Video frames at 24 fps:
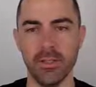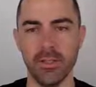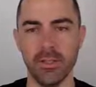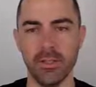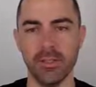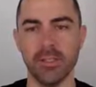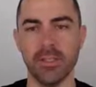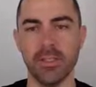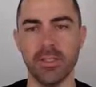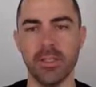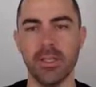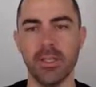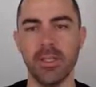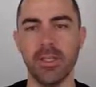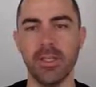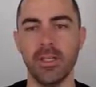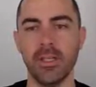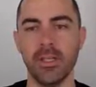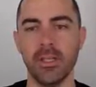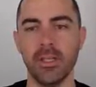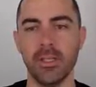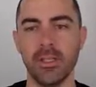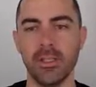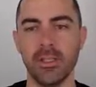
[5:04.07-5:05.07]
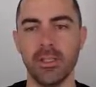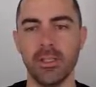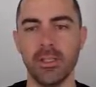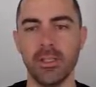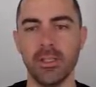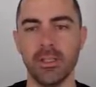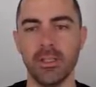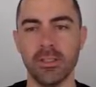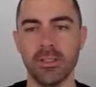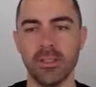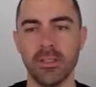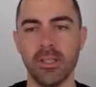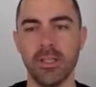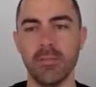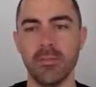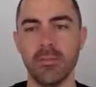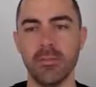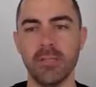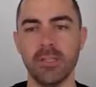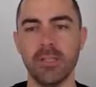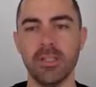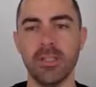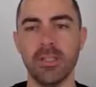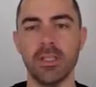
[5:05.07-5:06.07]
xk and at time
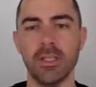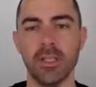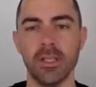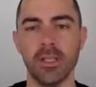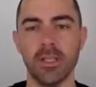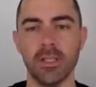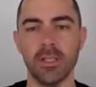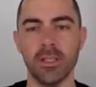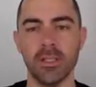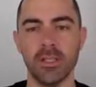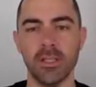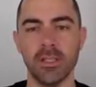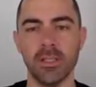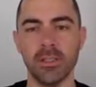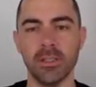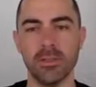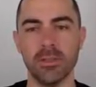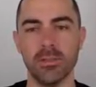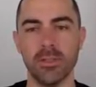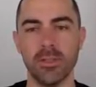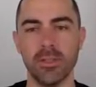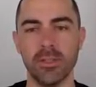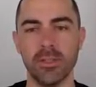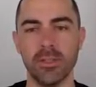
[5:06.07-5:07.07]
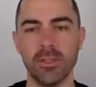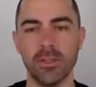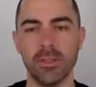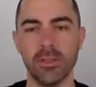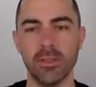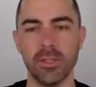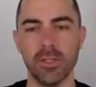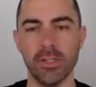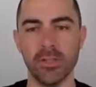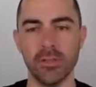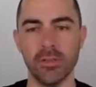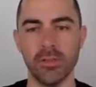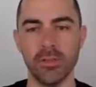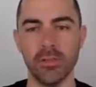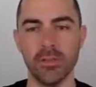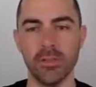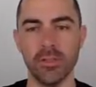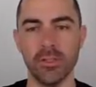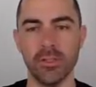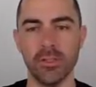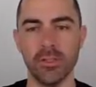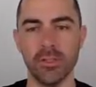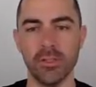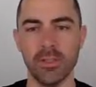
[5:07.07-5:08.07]
tk and that's where the location of
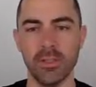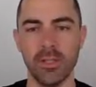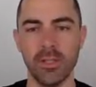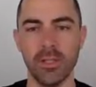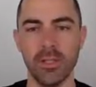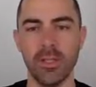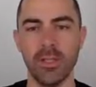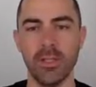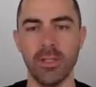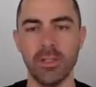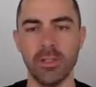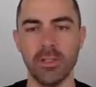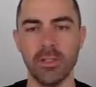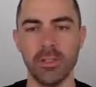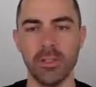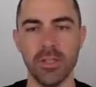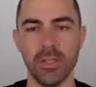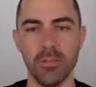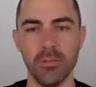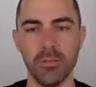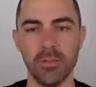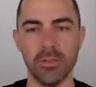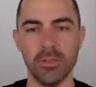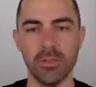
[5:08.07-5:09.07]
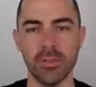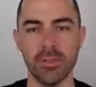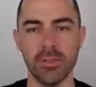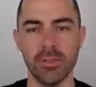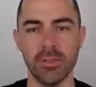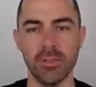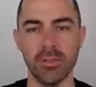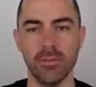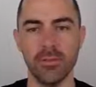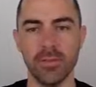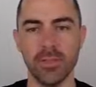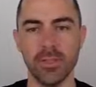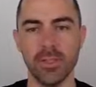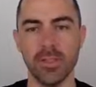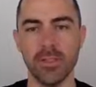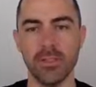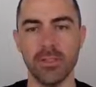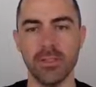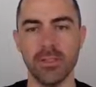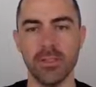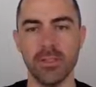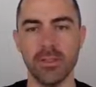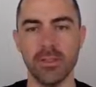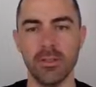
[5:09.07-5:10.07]
this jumps of
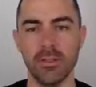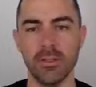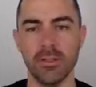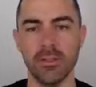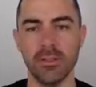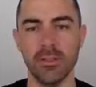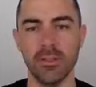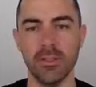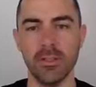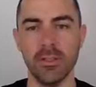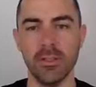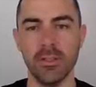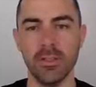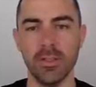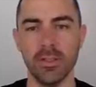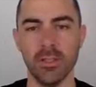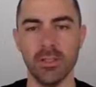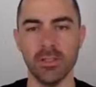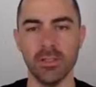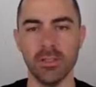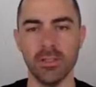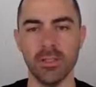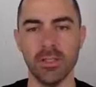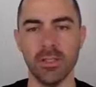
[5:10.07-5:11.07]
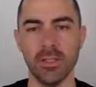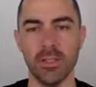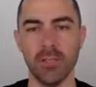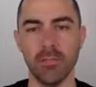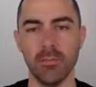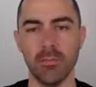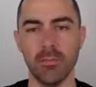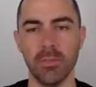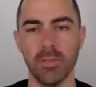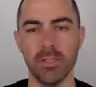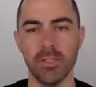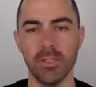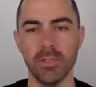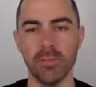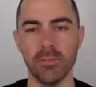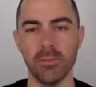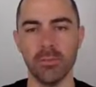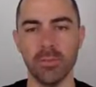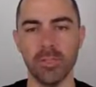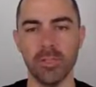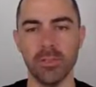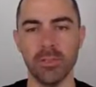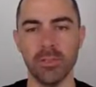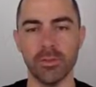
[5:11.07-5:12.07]
size c and sign plus or
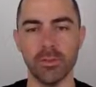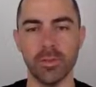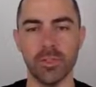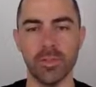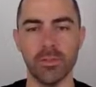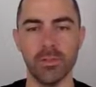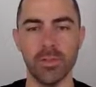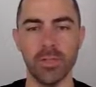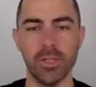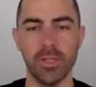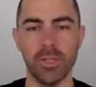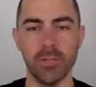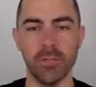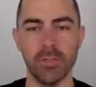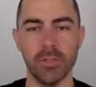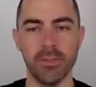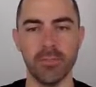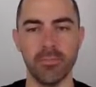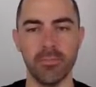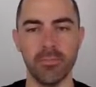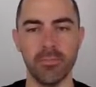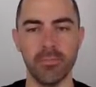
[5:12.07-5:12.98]
minus 1 will happen.